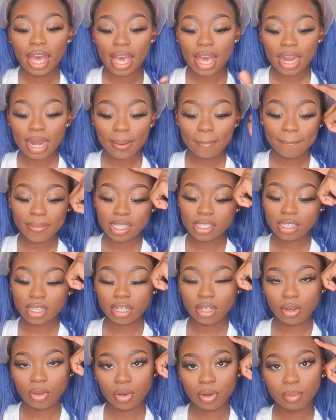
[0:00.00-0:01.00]
and I'm
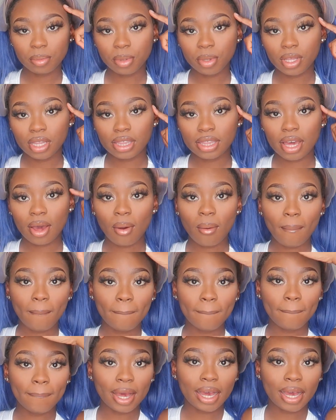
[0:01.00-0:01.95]
basically going to put that on